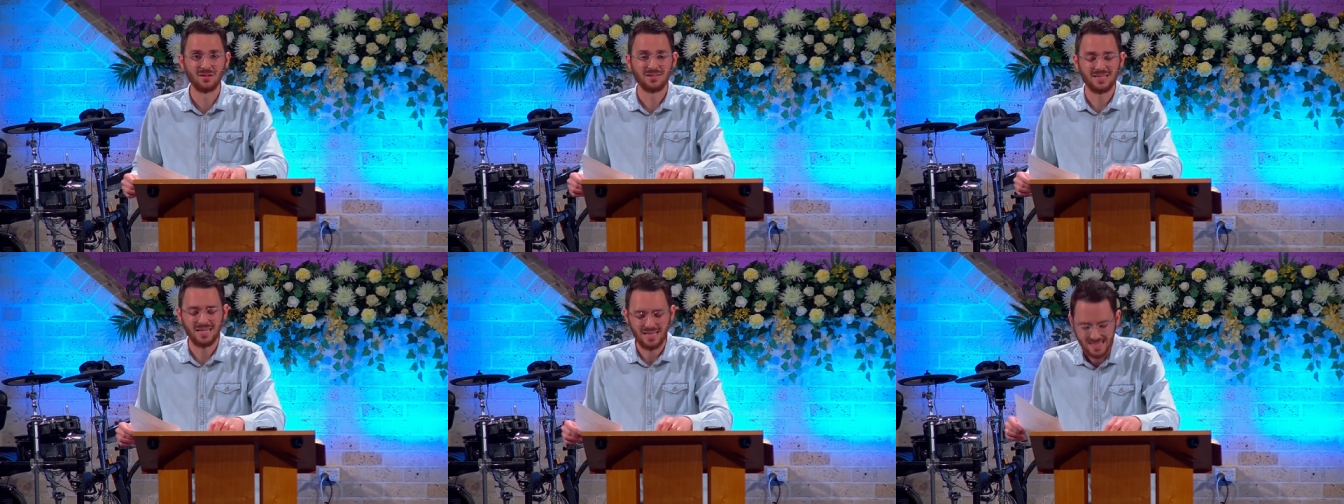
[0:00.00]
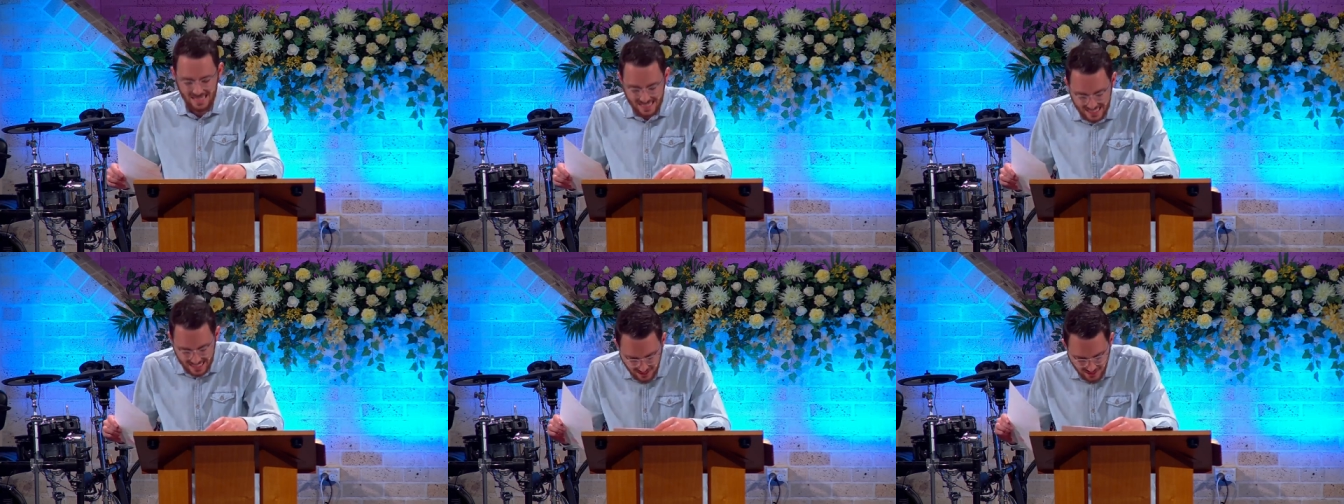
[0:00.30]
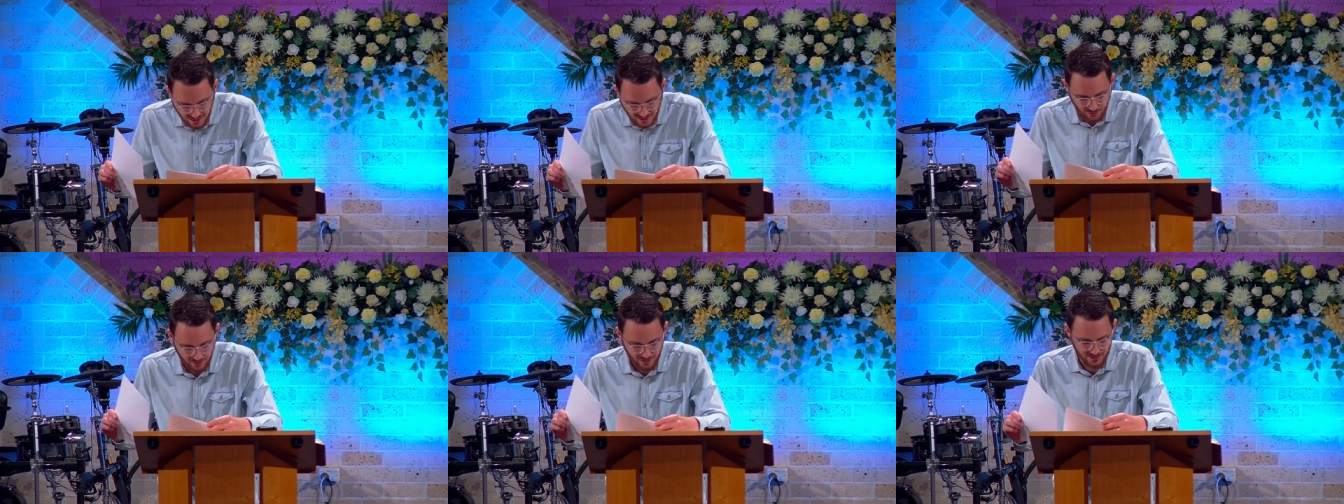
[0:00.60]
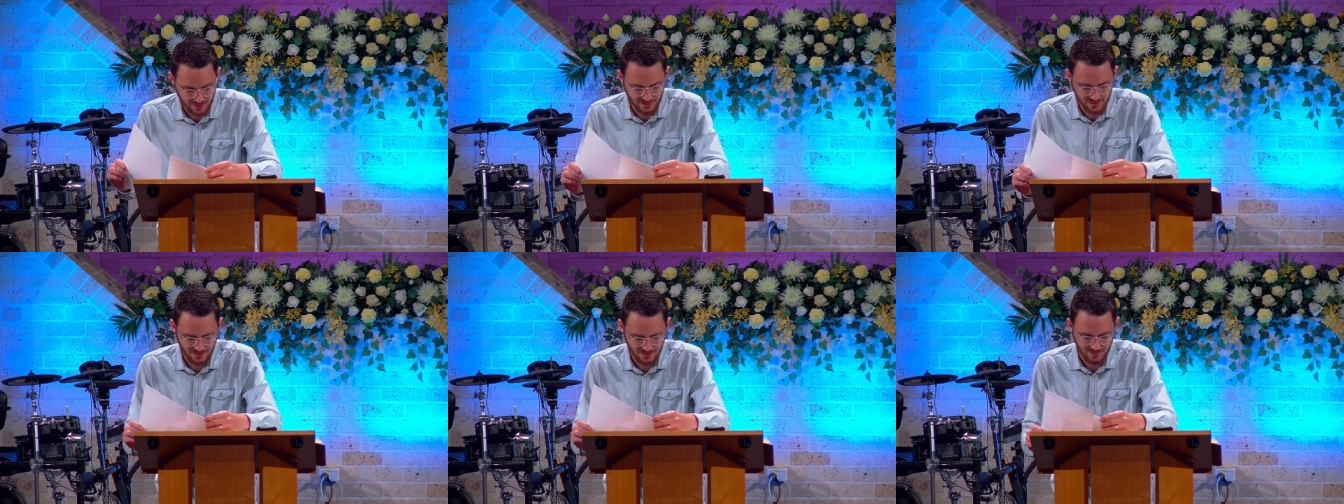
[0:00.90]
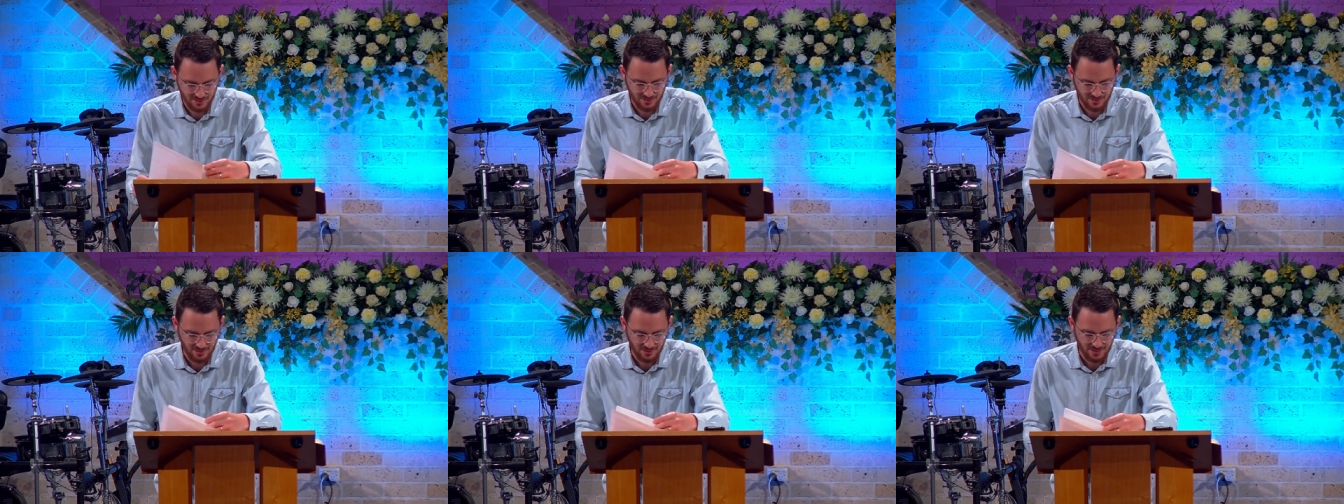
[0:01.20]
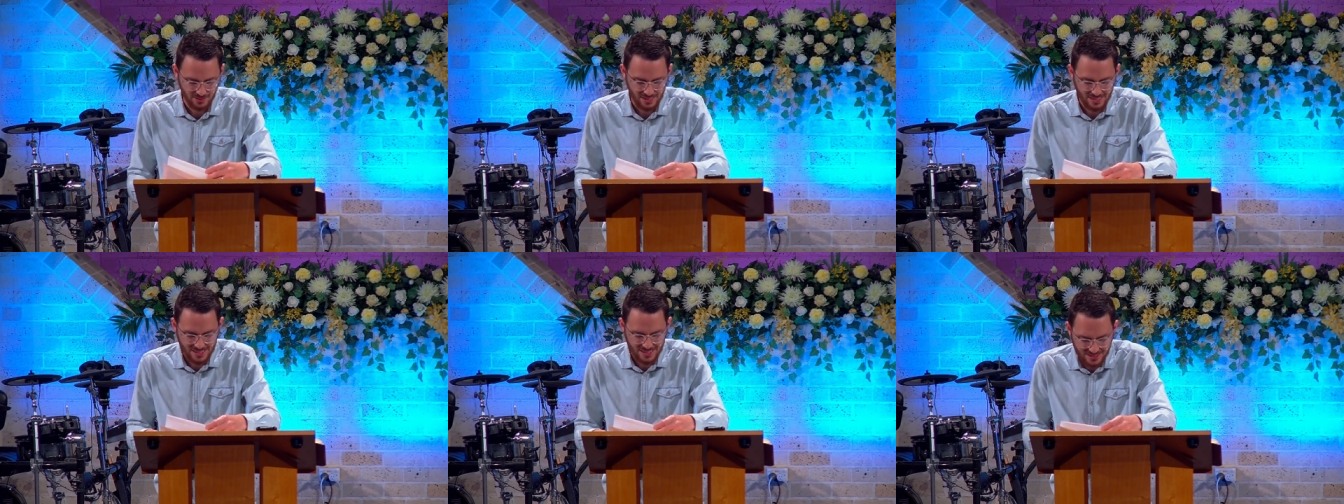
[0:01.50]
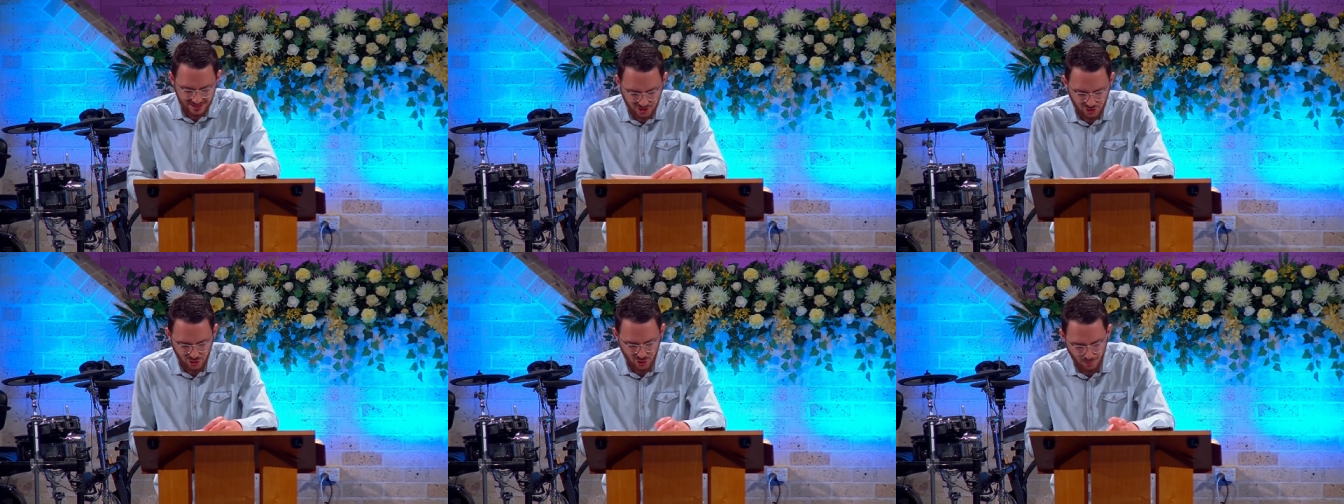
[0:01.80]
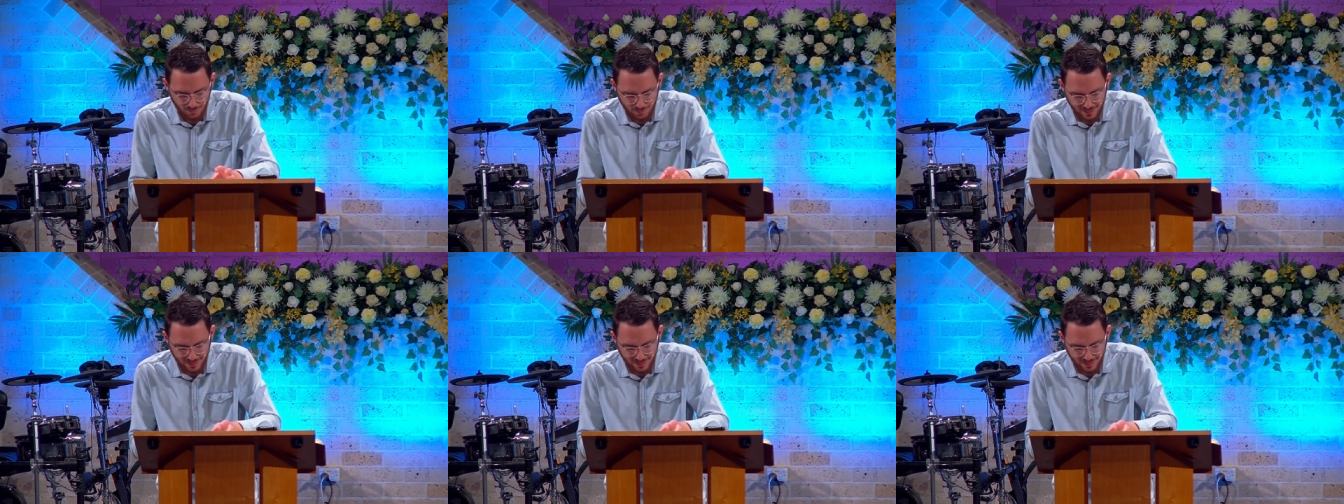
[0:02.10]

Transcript: They're ignorant. It is to